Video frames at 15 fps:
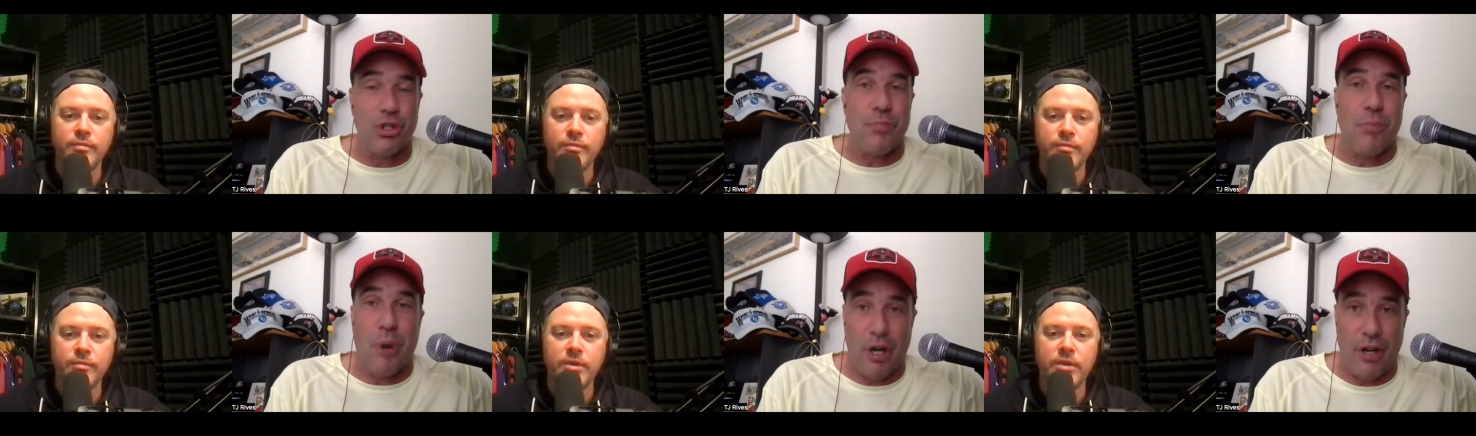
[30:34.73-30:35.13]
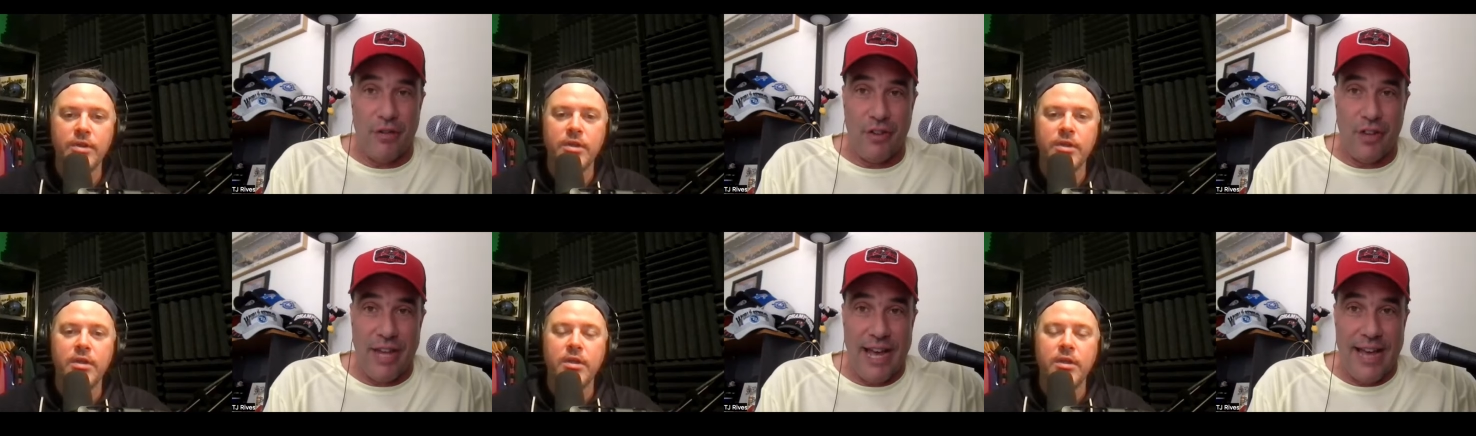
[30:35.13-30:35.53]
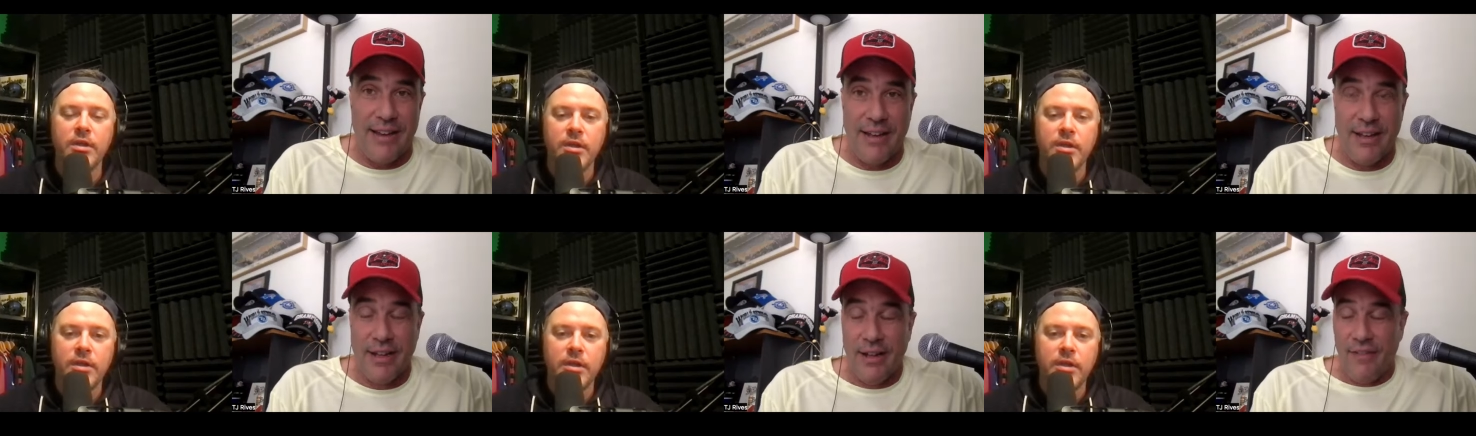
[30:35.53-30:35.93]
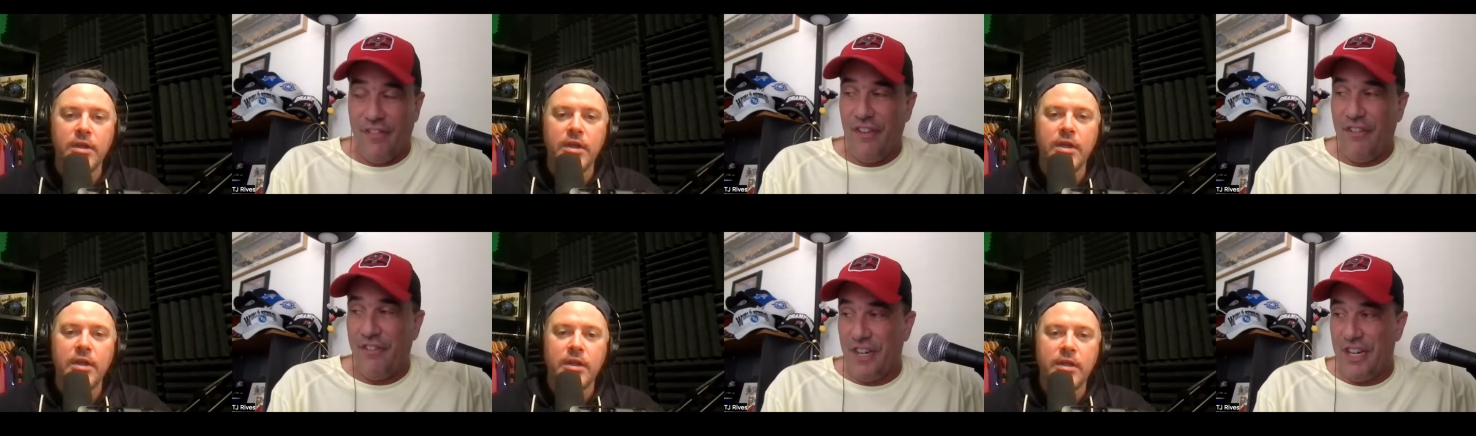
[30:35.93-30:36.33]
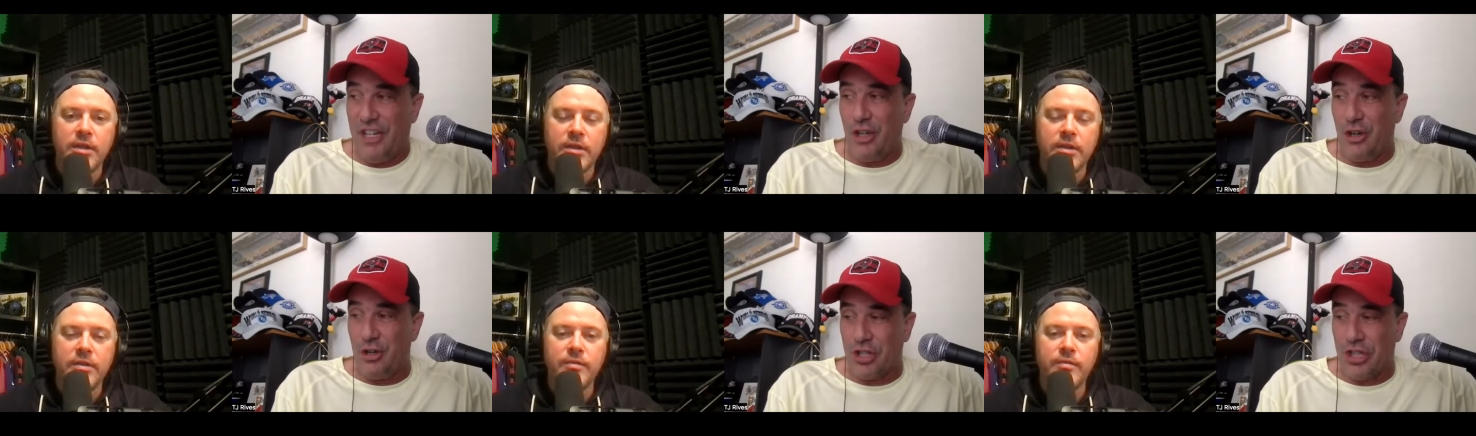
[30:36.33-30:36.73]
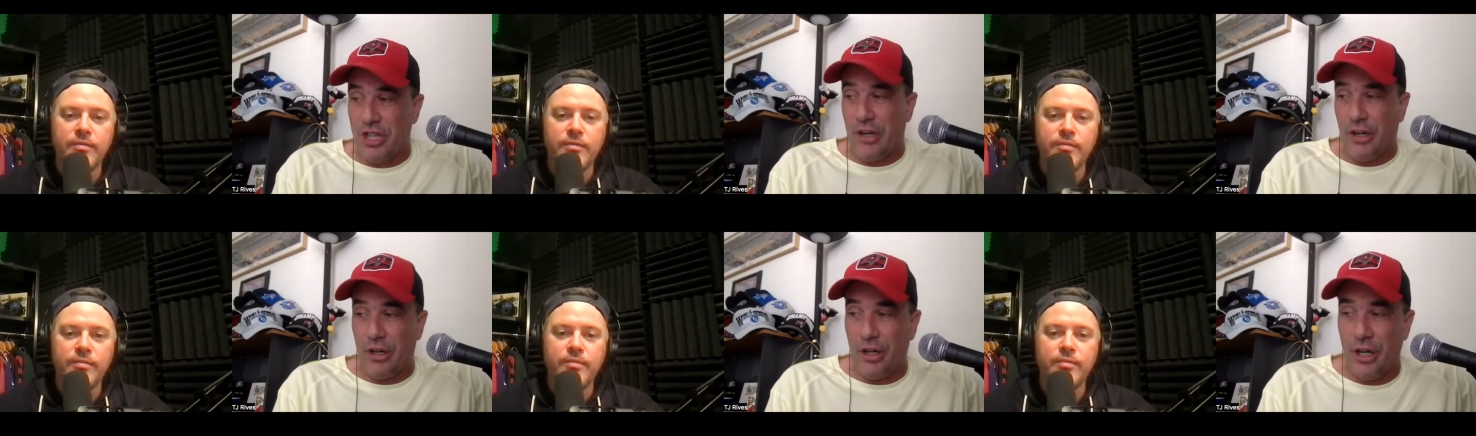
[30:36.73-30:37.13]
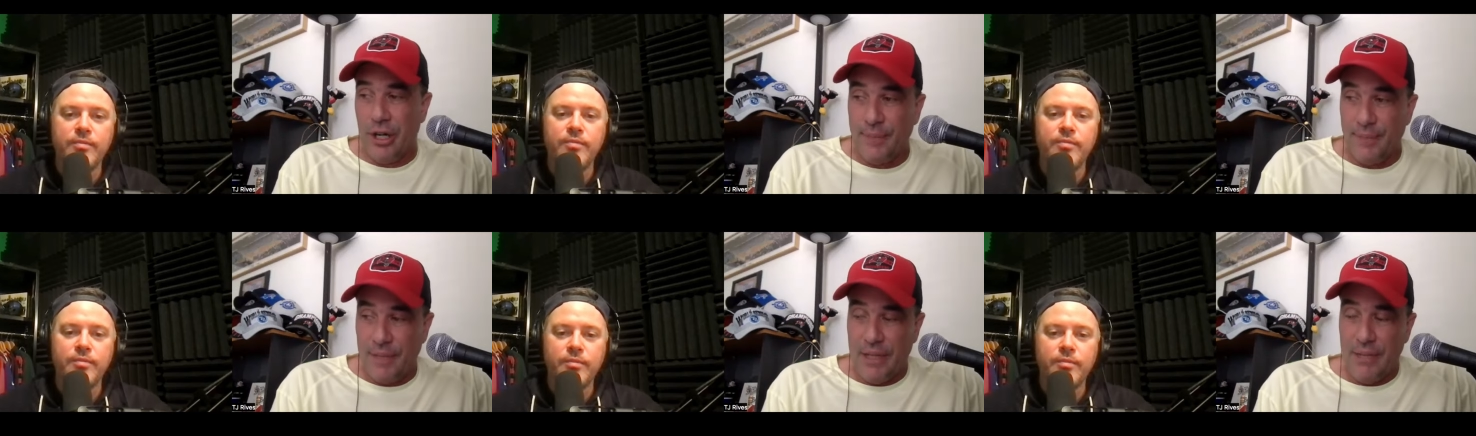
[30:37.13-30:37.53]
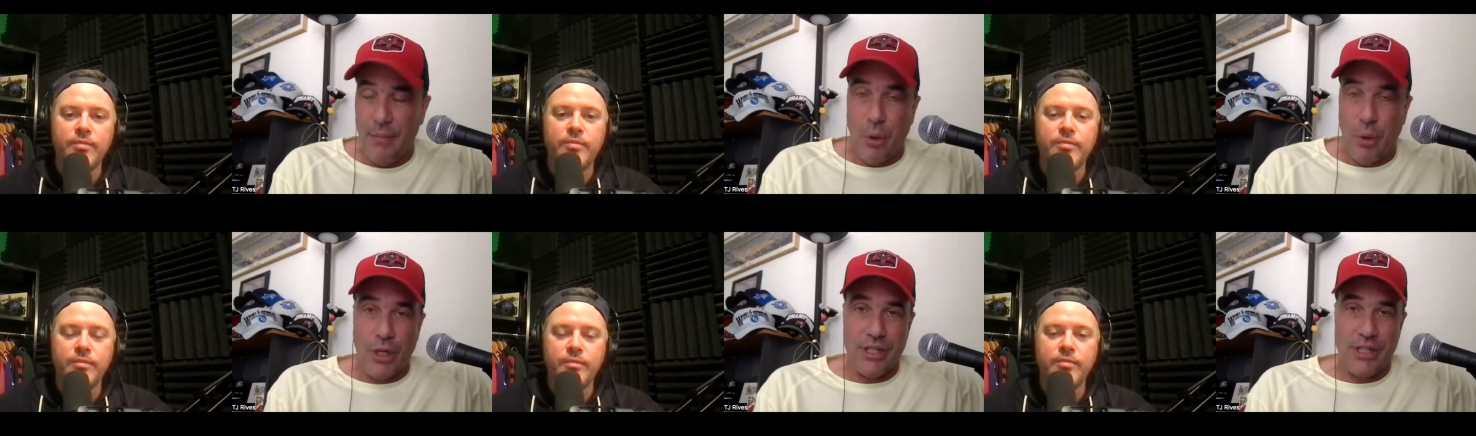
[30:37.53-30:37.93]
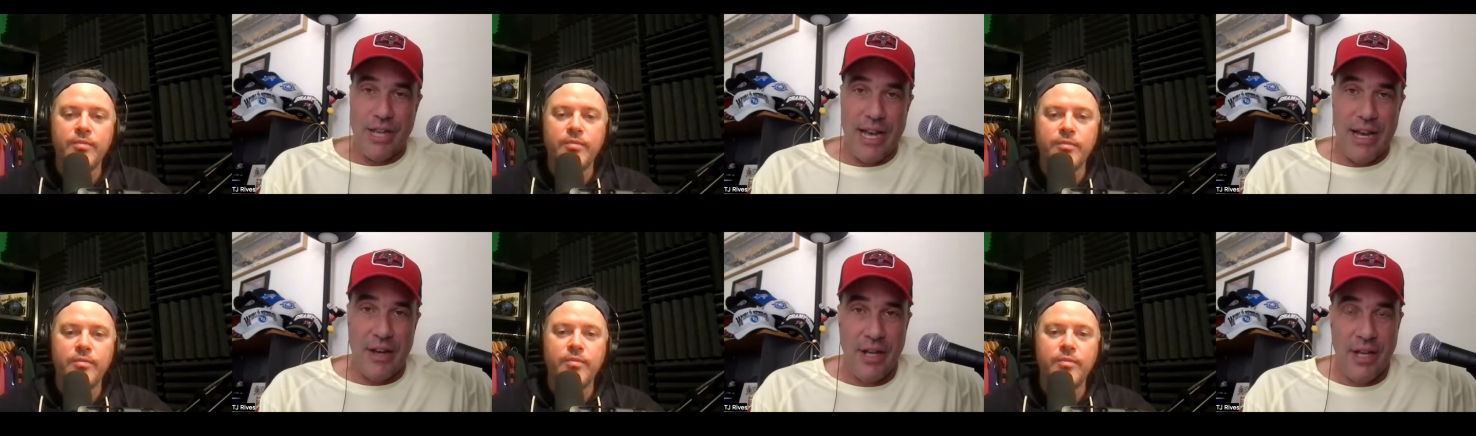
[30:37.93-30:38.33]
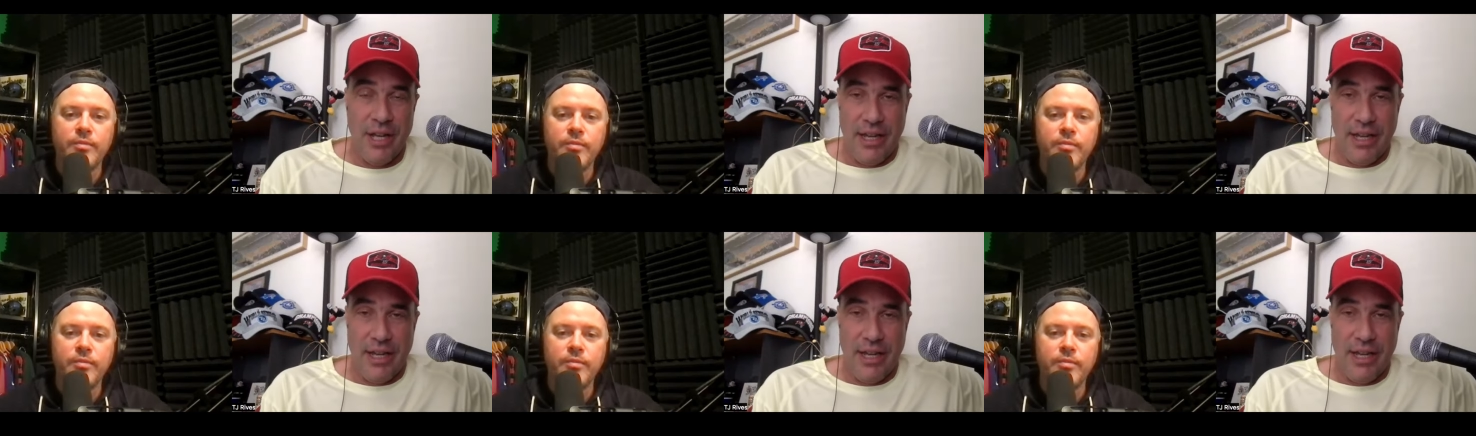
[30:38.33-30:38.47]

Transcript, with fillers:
Speaker 1: are smarting for that fifteen years later in Morgantown.